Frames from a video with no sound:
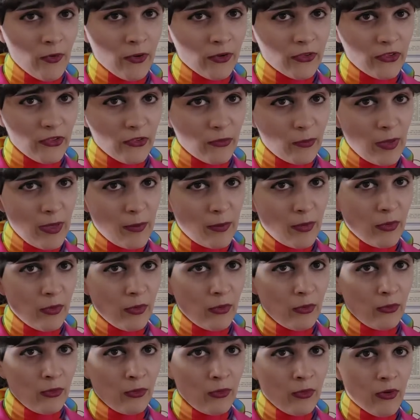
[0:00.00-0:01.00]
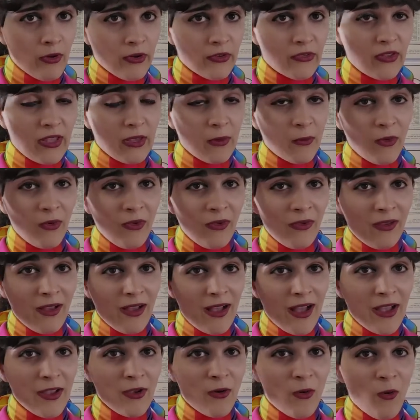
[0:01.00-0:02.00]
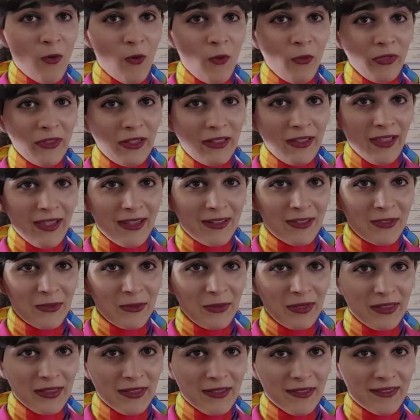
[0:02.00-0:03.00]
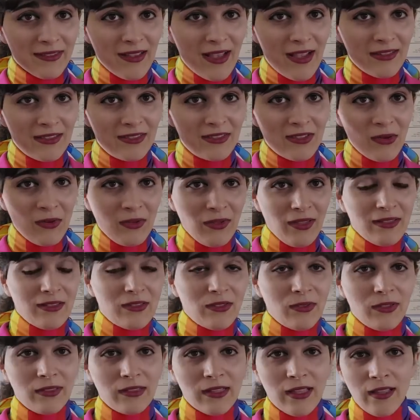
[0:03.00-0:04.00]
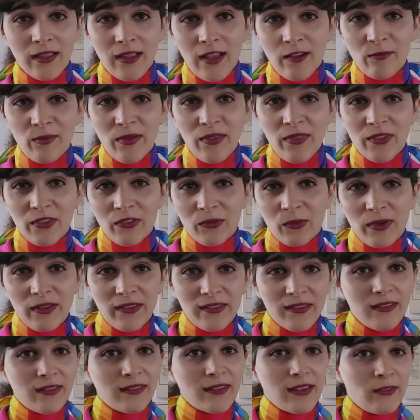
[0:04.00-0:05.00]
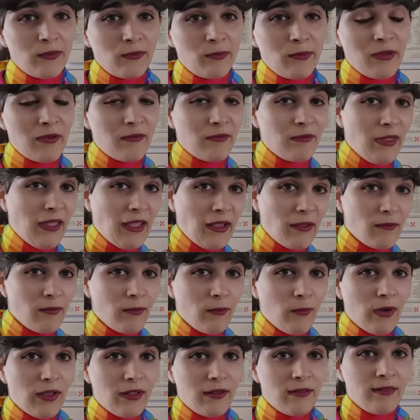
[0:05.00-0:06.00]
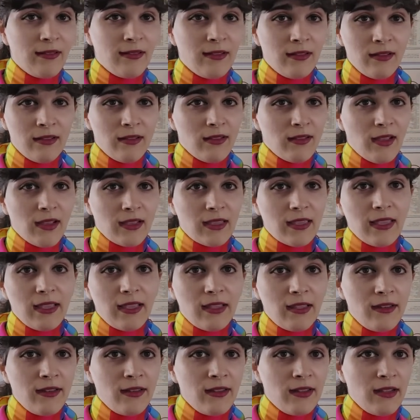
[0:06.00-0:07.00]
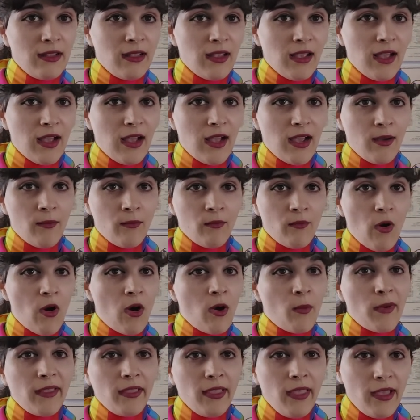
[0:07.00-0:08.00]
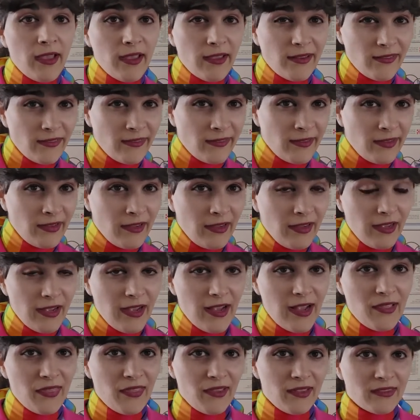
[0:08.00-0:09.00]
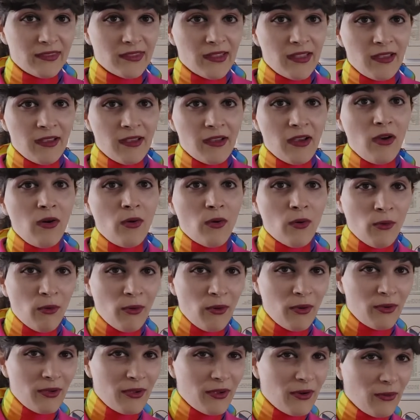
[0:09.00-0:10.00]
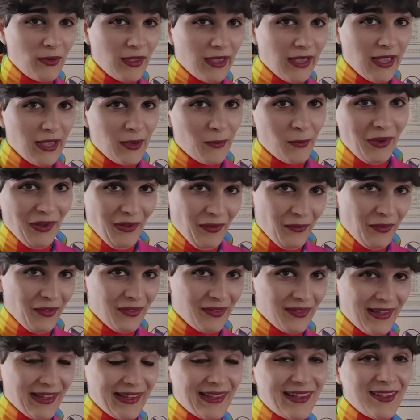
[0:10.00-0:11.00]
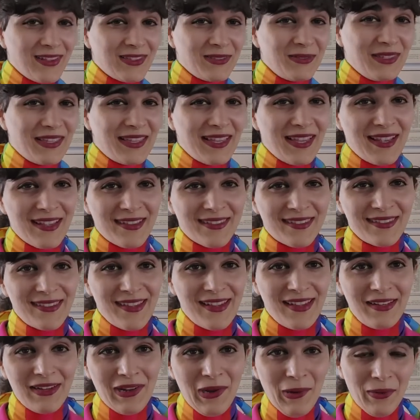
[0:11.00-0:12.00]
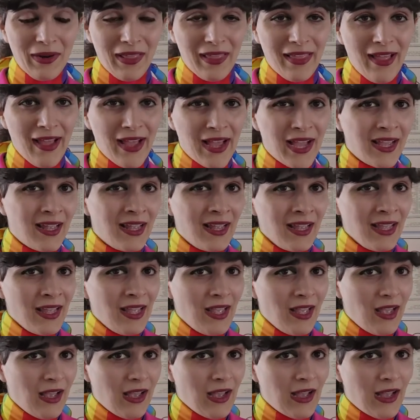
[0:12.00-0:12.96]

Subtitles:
Versus people who are saying, well, I only like doing this, I don't like doing that, I've been this way since I've been a kid, all my life. And they say, oh, okay, well, I guess we can't say no to that.